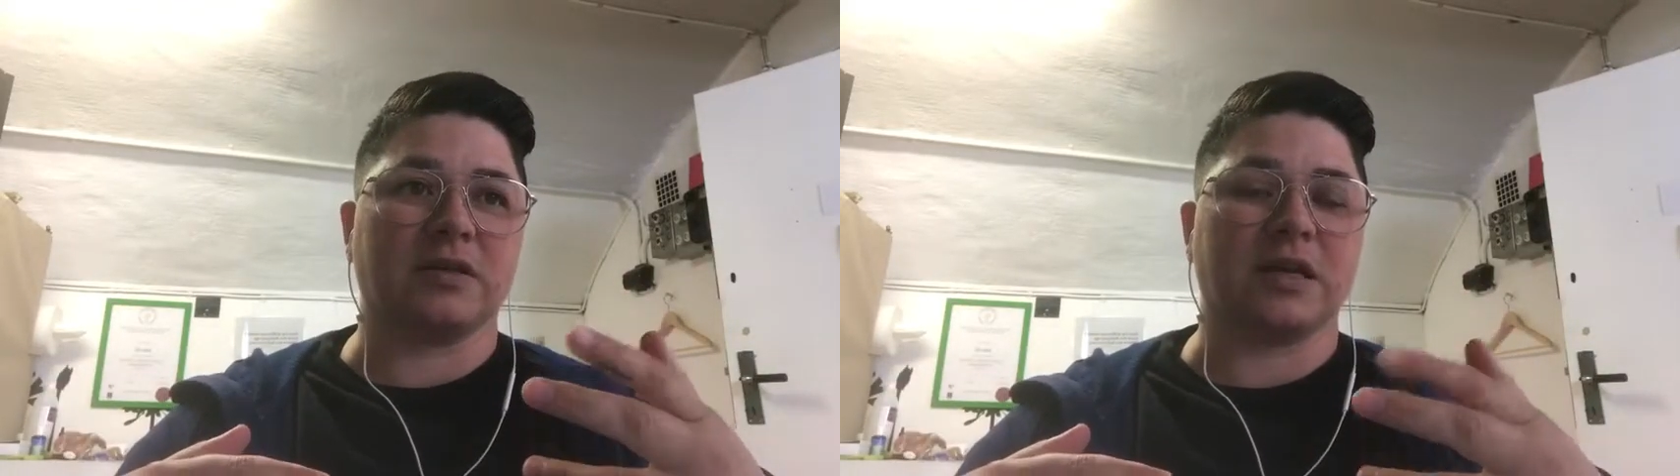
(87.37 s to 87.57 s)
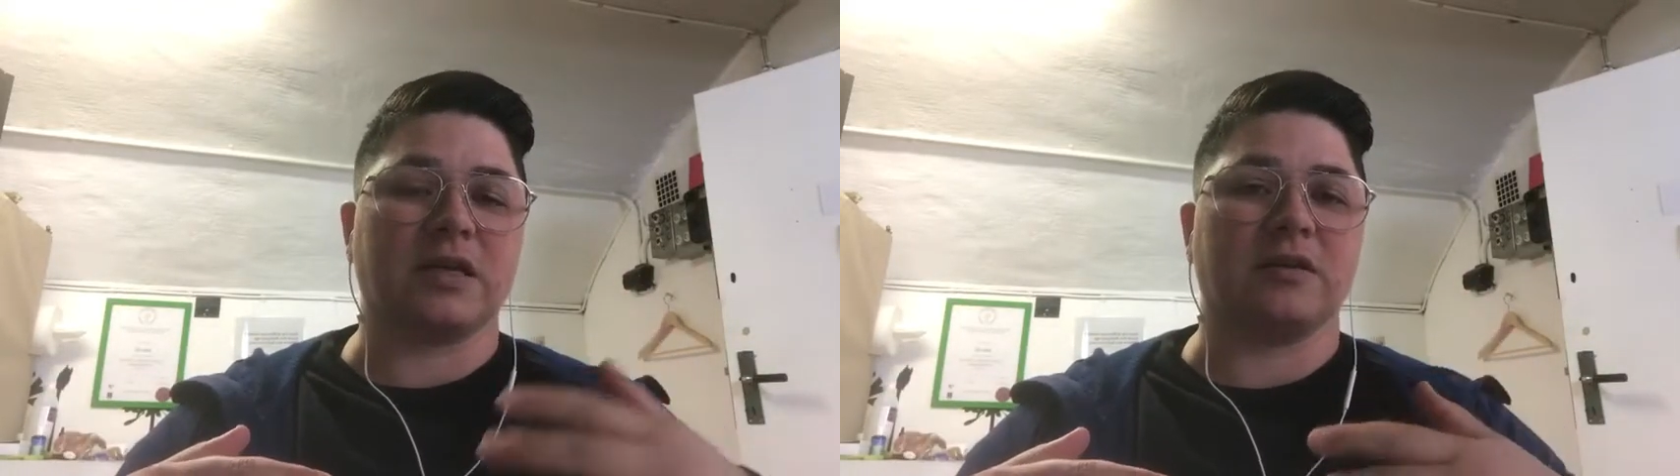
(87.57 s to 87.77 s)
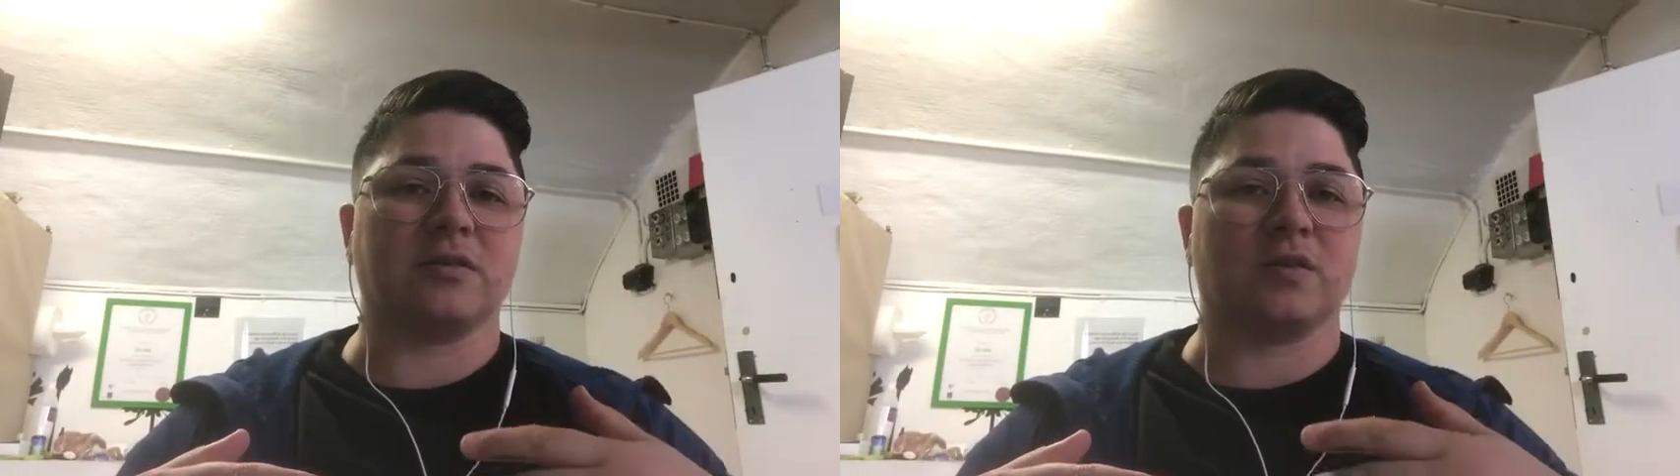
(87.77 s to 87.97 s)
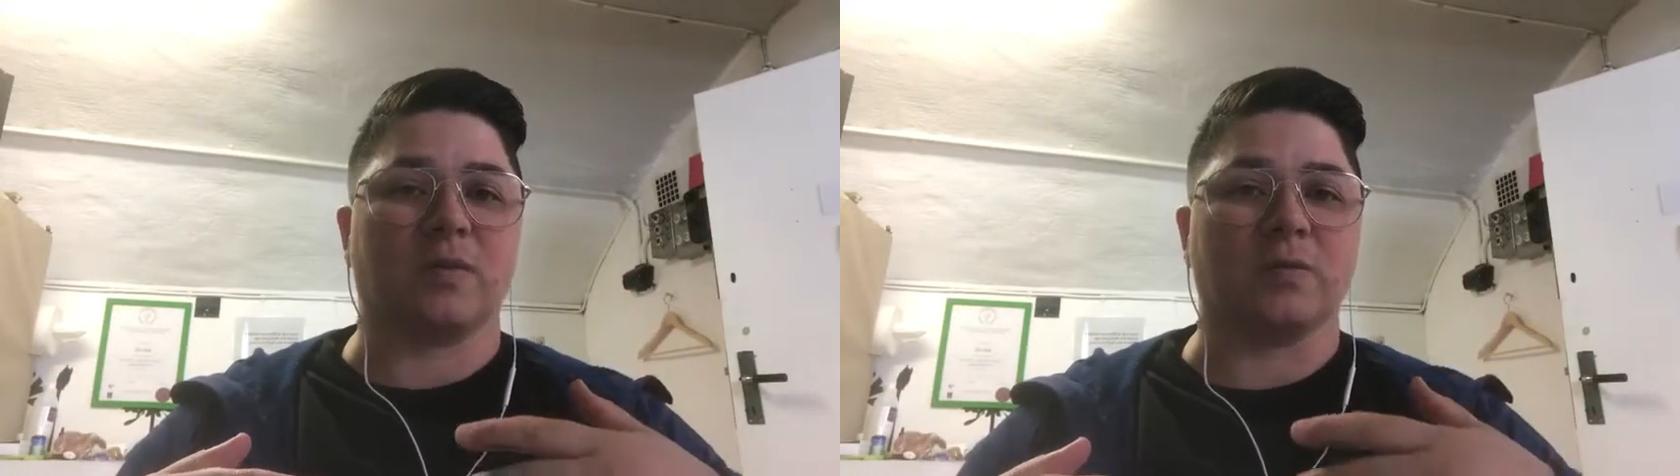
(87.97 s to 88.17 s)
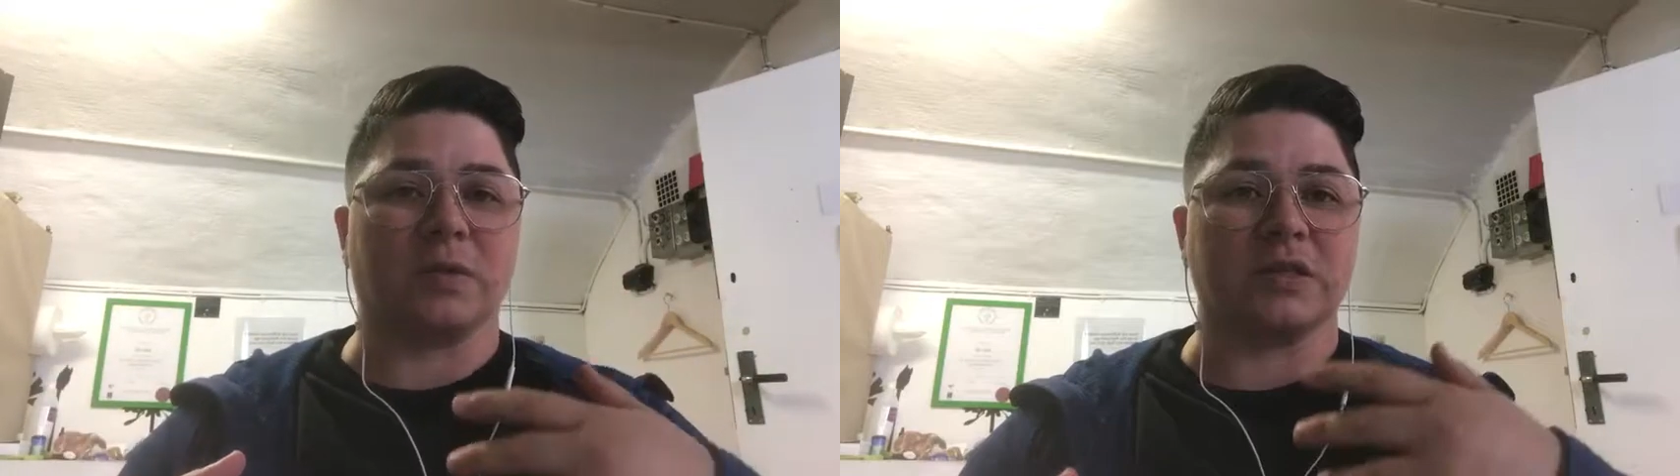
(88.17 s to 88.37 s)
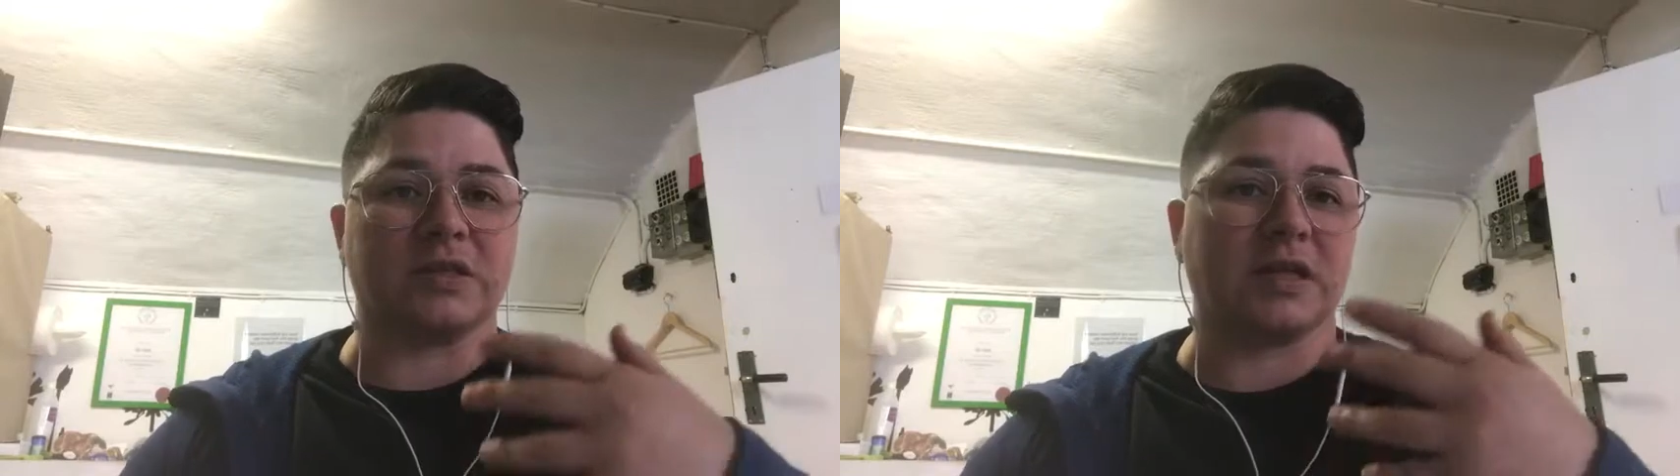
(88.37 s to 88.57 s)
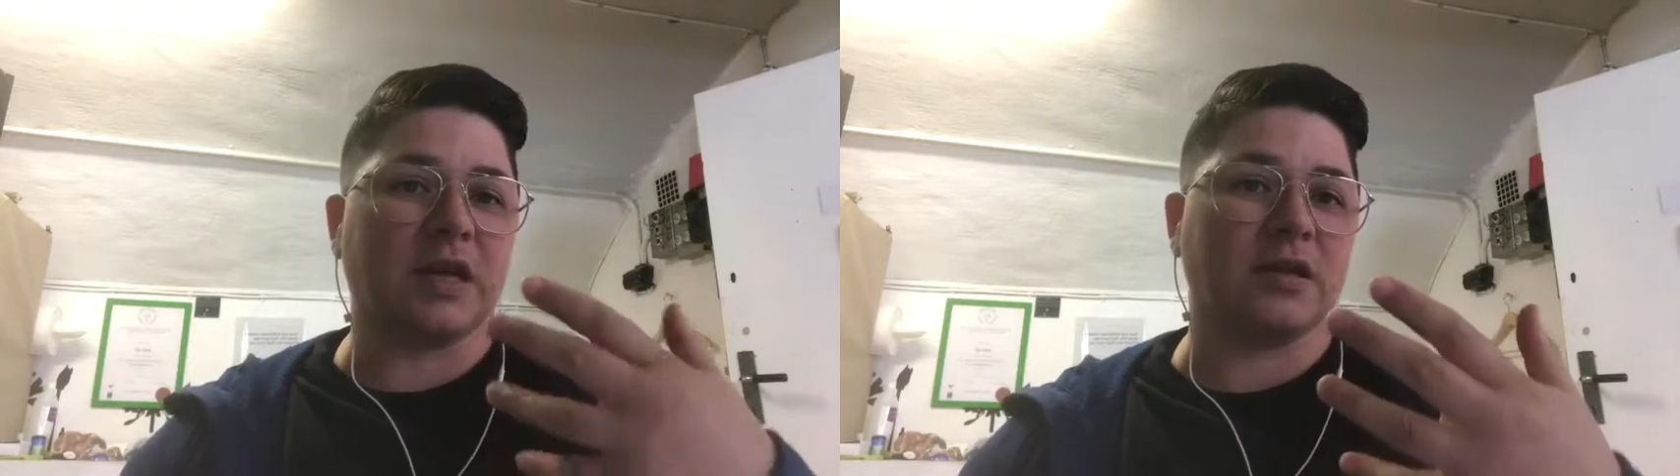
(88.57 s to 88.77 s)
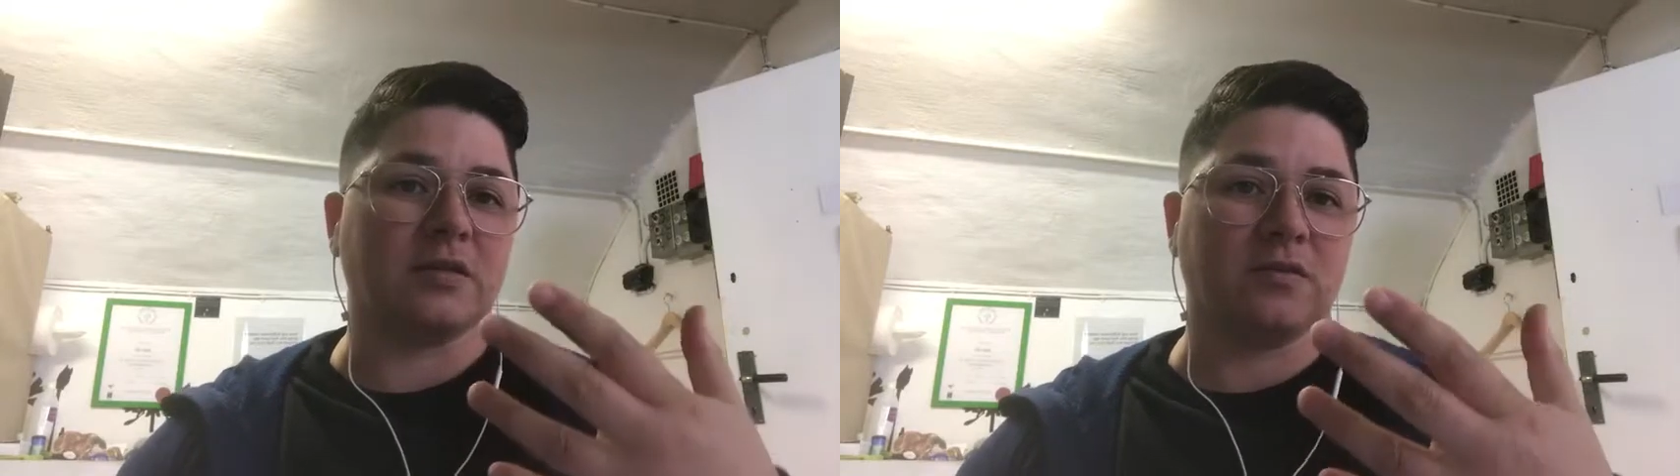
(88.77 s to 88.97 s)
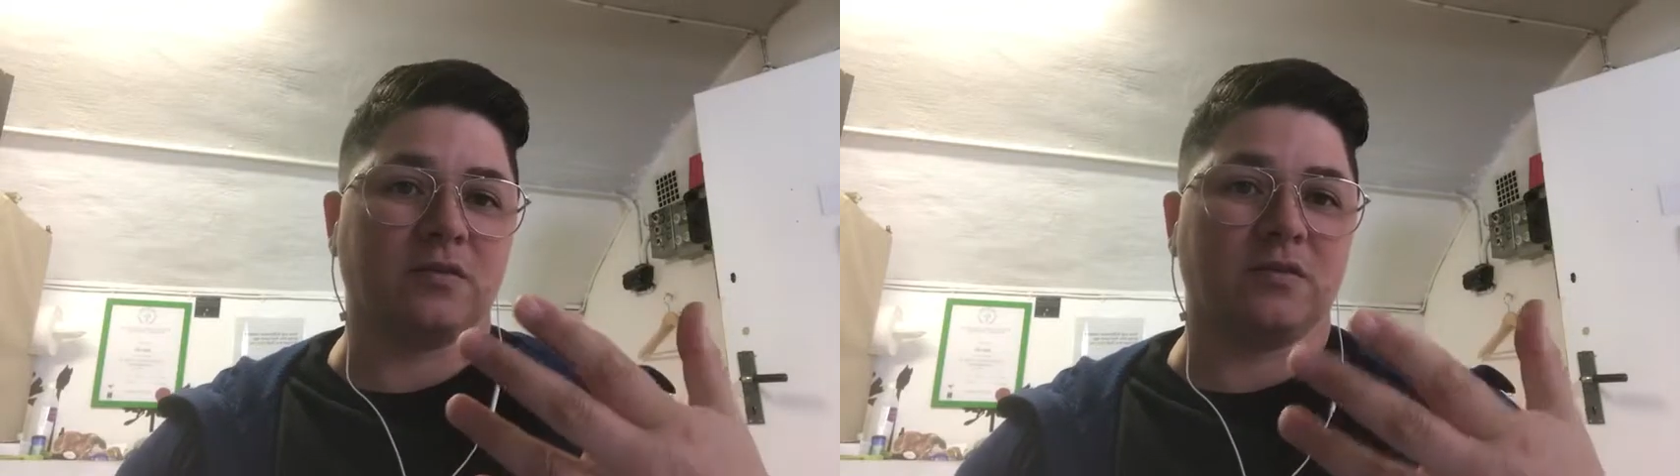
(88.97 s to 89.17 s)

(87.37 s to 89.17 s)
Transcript: taking the time to understand